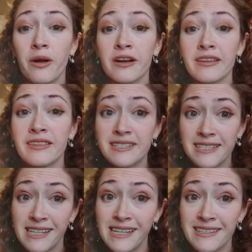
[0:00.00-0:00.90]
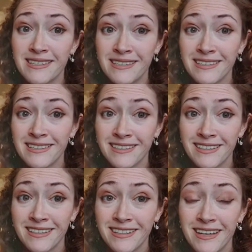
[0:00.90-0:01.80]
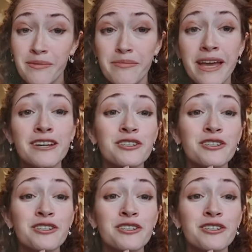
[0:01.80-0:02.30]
part, the seeds. Make